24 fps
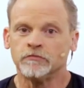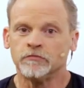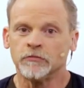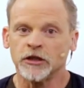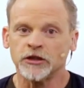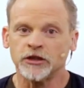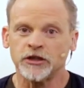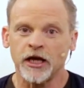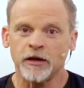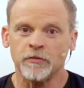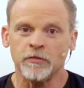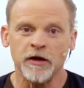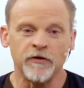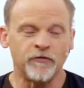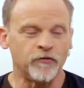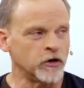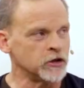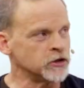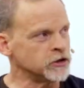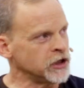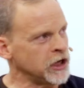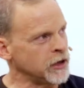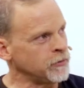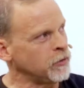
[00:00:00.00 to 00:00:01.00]
Let's take me, for
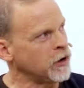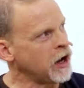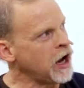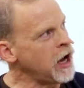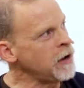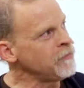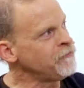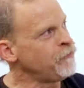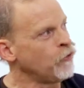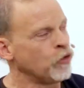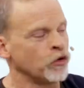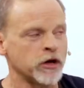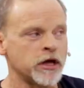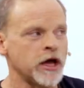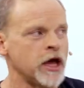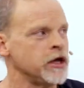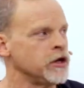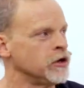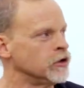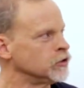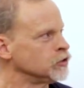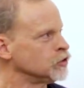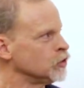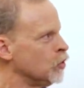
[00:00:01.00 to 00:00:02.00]
example. I'm 48
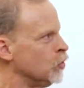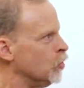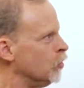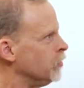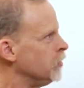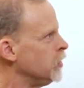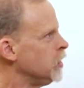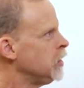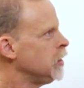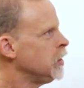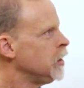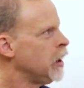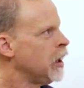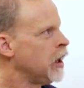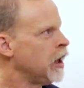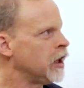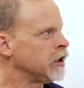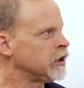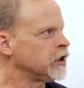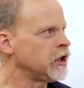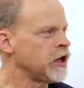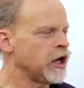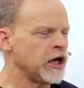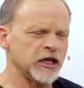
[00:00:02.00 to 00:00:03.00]
years old.
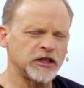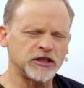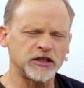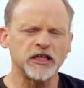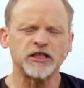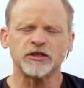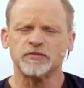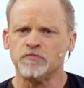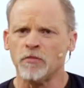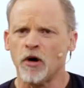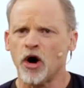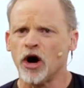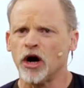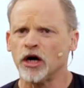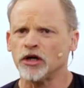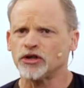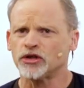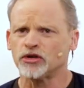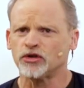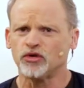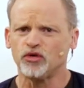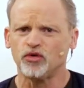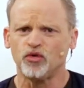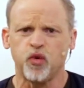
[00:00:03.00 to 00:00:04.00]
Today, it's
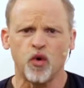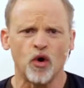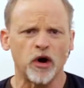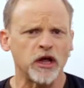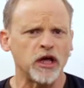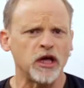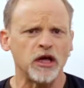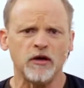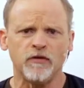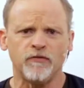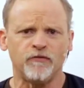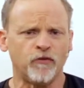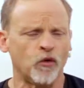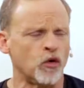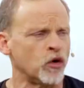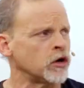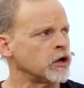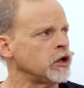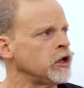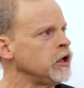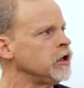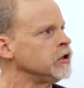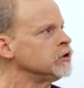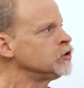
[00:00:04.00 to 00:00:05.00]
March
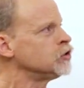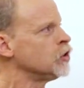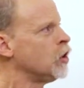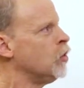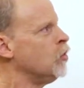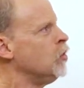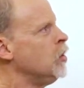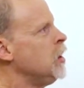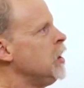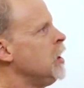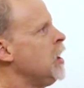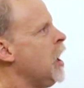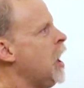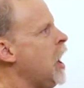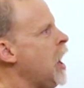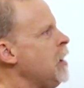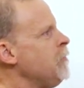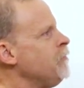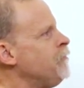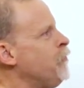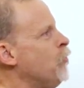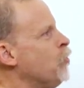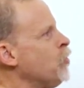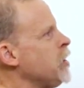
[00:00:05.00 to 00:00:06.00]
2014. So
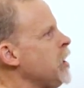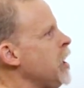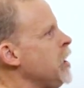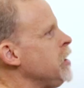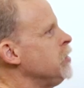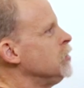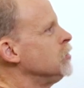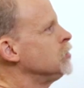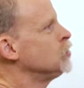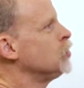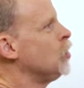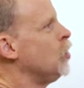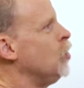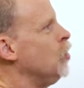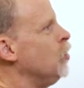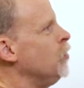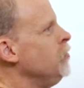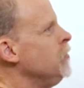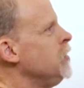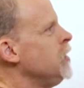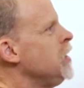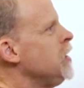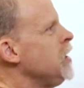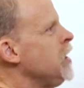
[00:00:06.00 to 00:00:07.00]
I'm 48 years
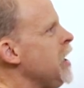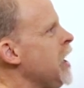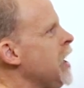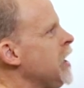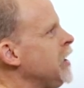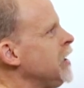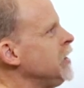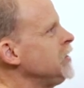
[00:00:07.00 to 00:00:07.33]
old. And